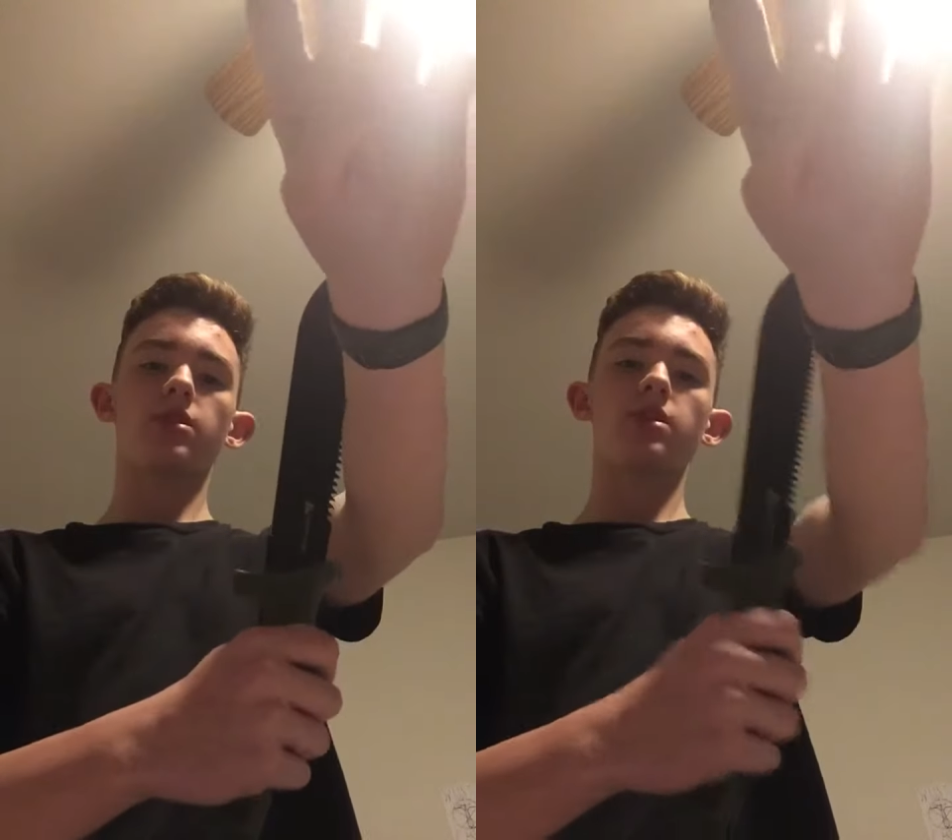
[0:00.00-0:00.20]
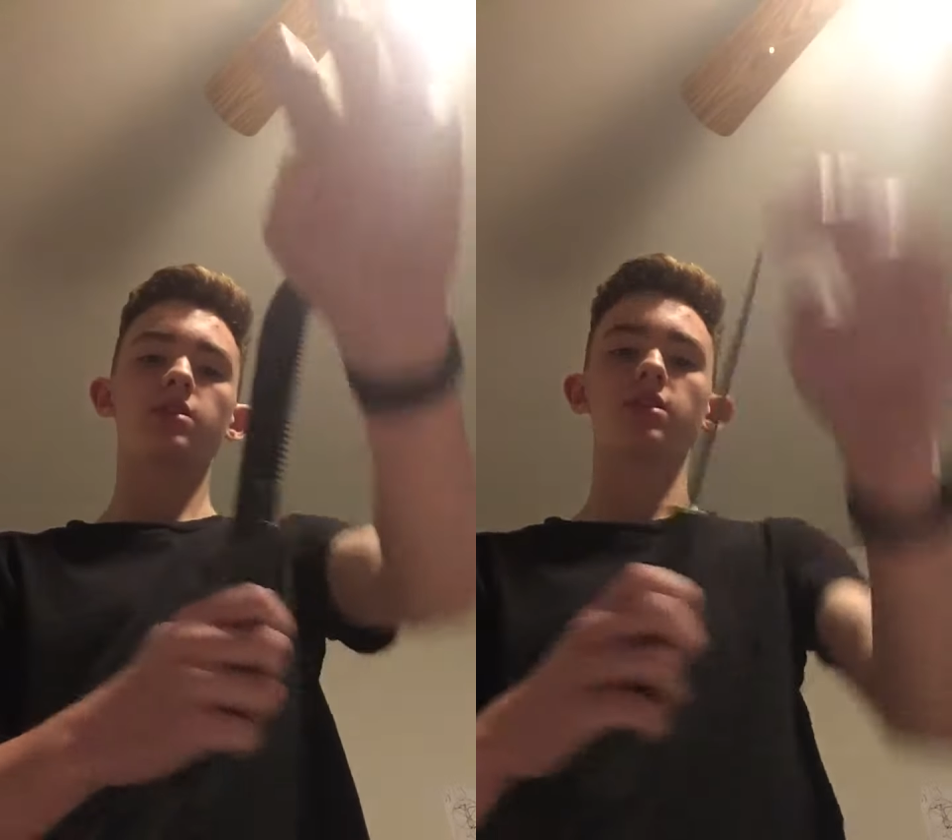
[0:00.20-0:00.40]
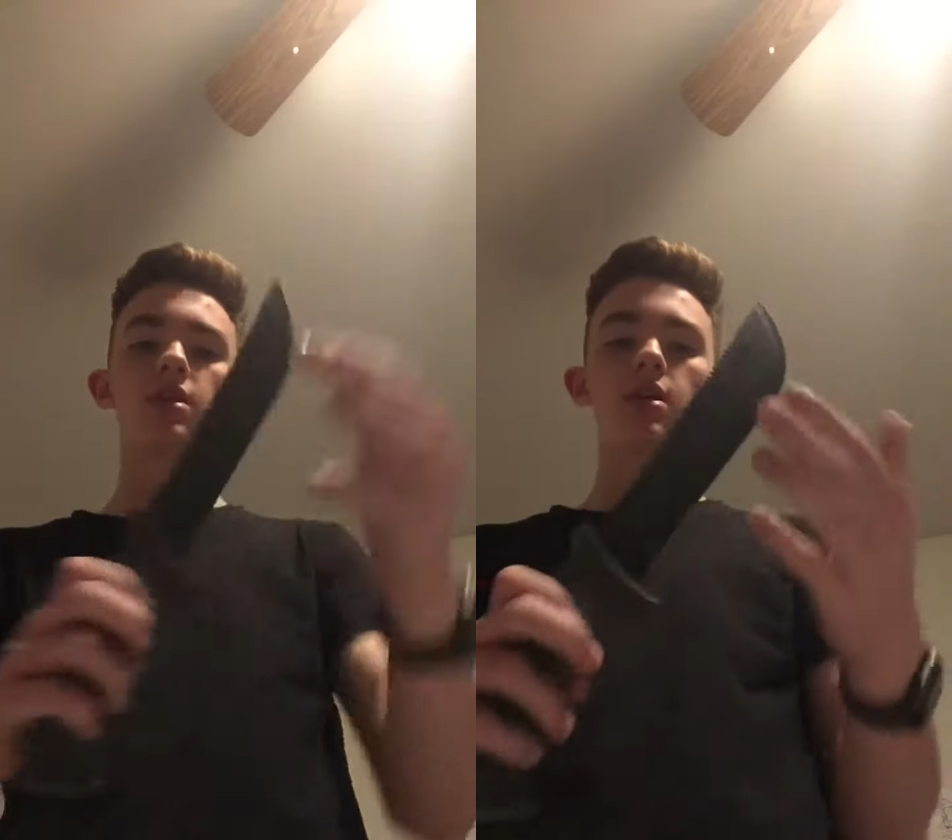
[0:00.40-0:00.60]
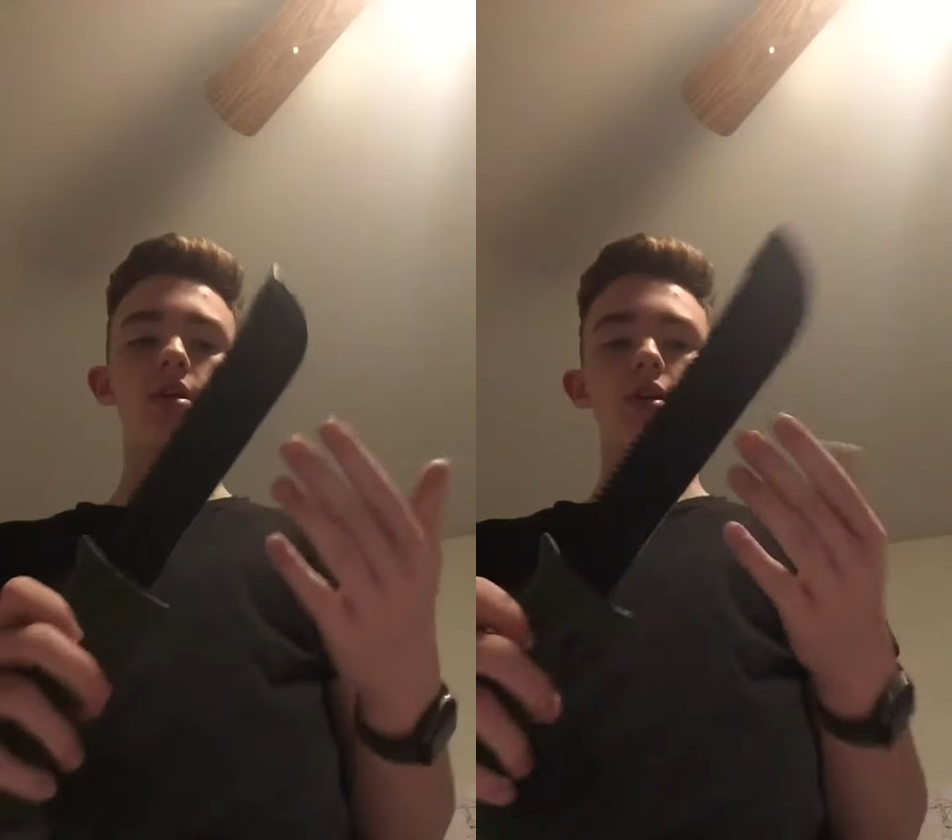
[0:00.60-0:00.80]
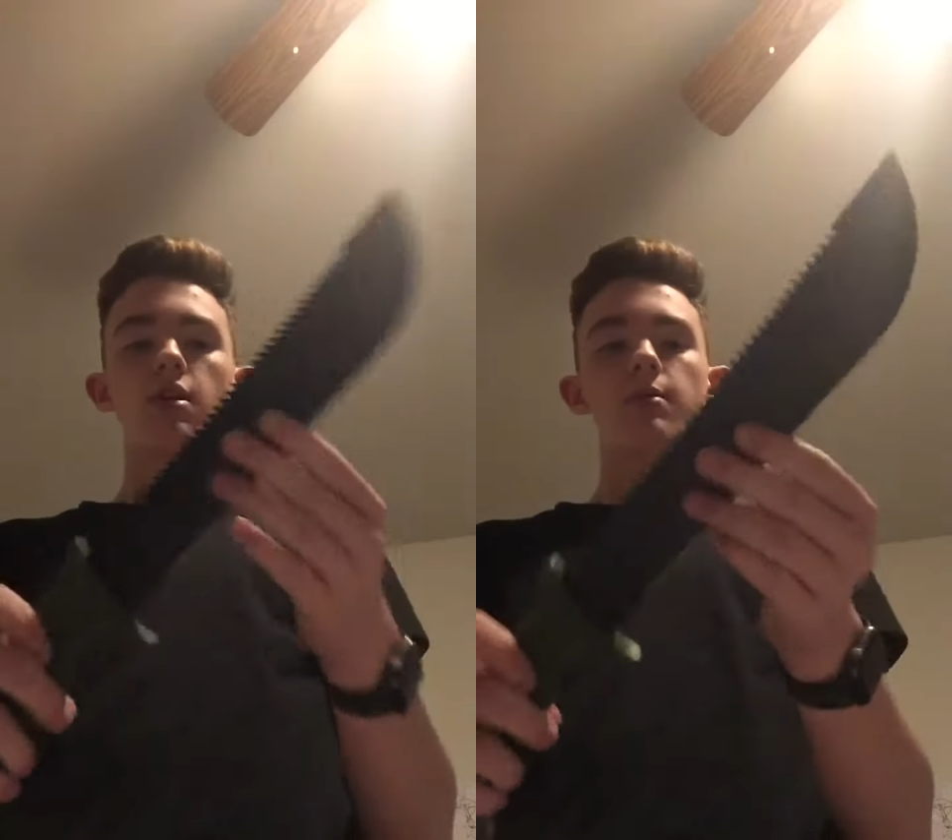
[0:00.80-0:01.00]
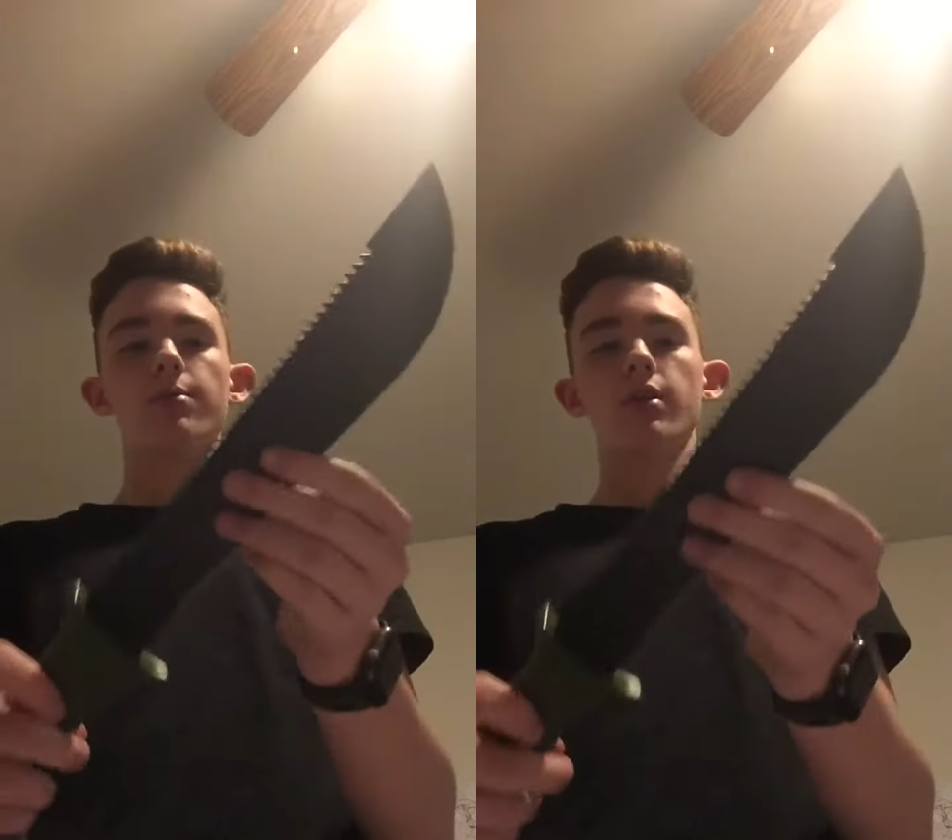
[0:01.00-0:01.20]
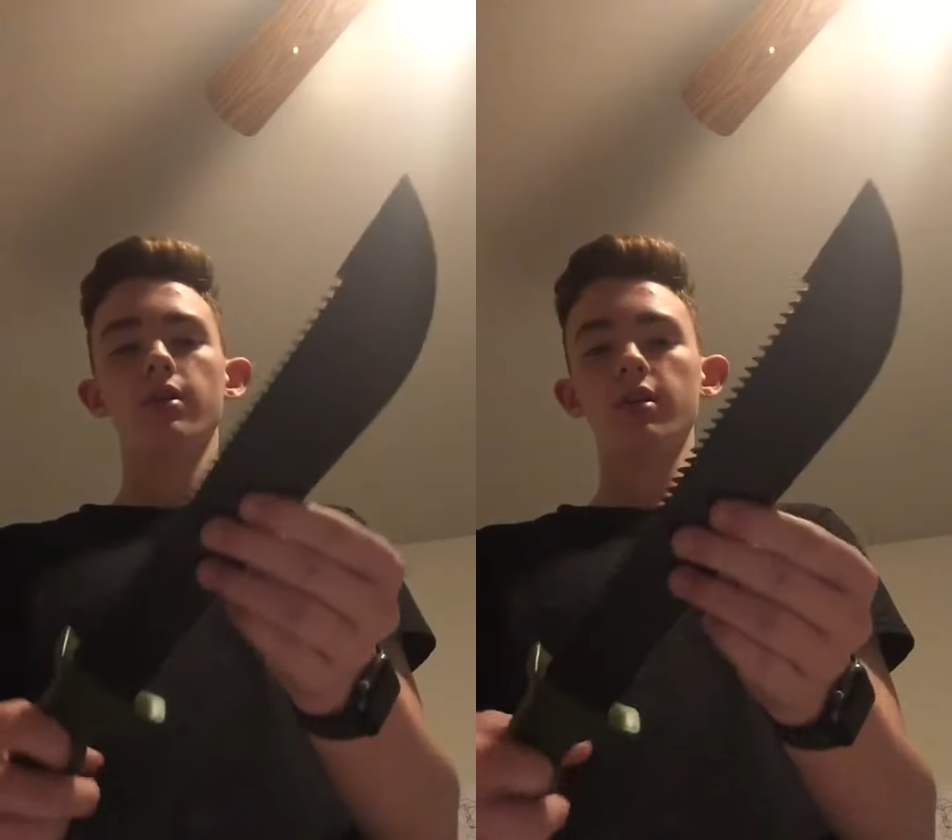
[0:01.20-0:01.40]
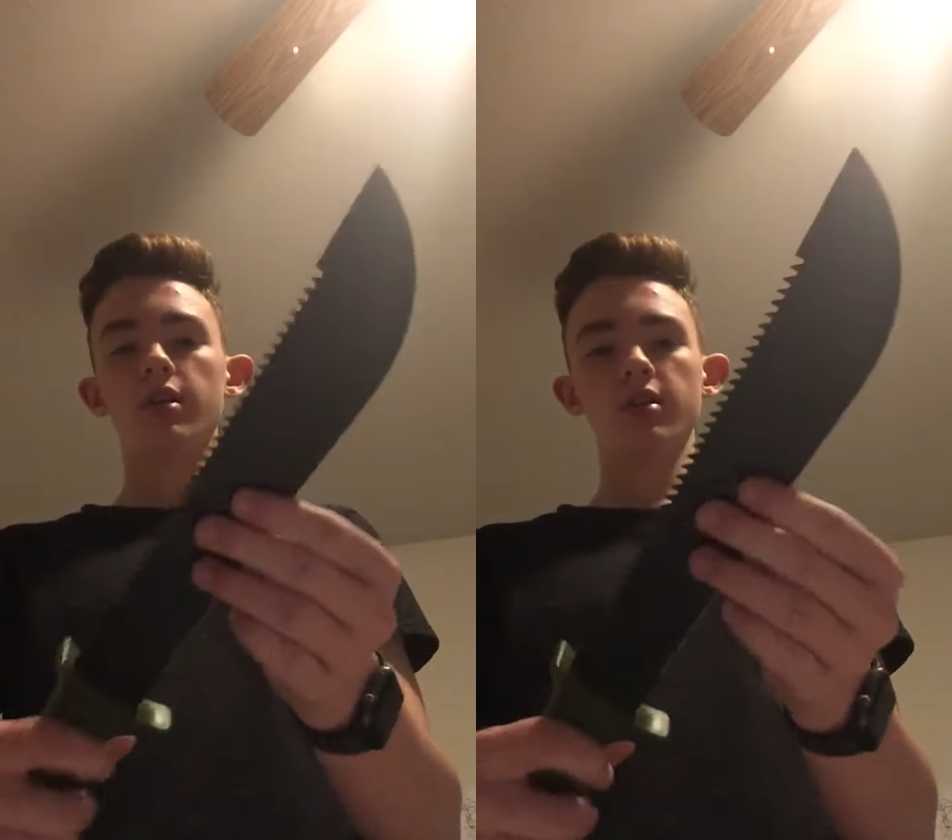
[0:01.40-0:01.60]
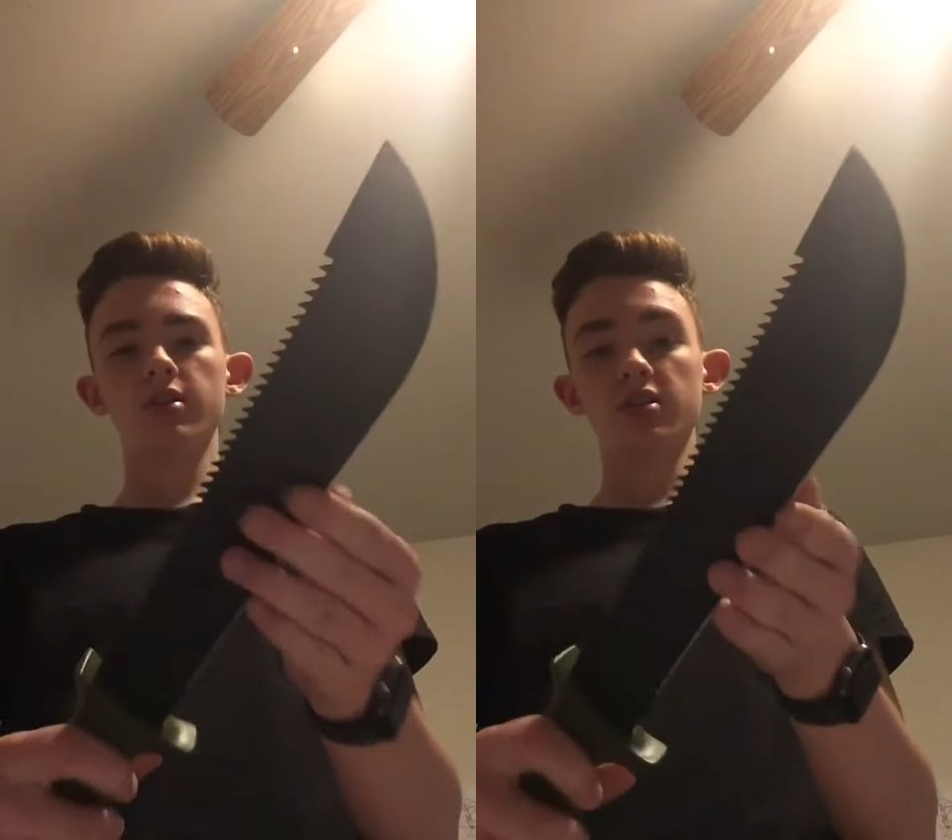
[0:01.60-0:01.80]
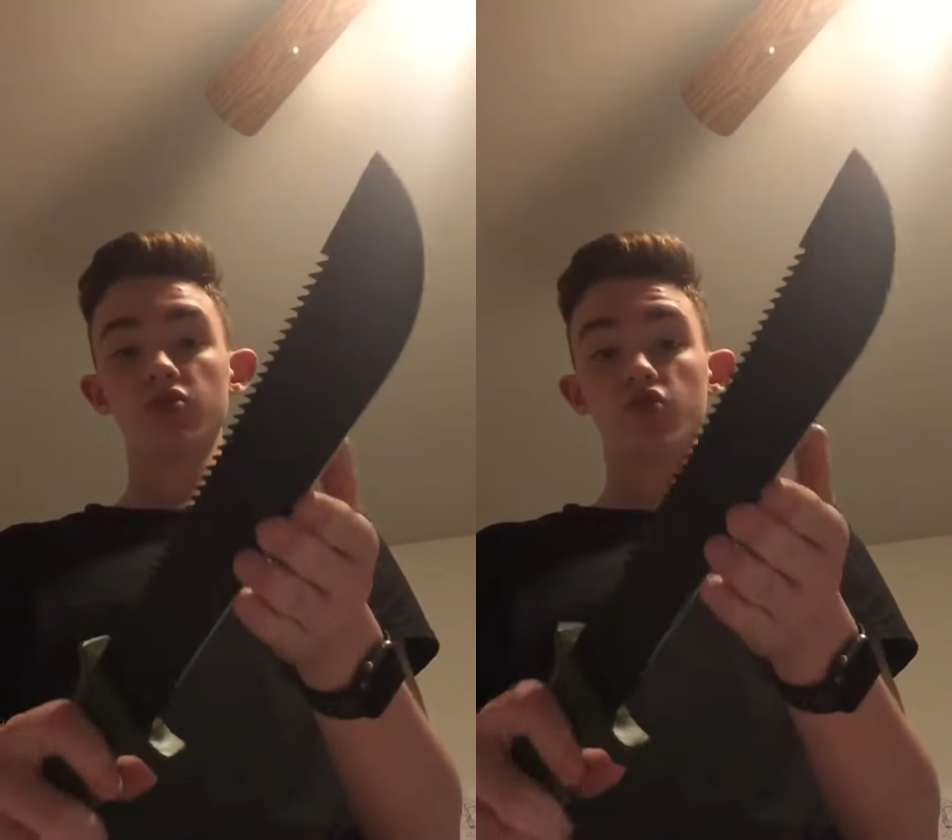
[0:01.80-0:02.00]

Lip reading: this, but this is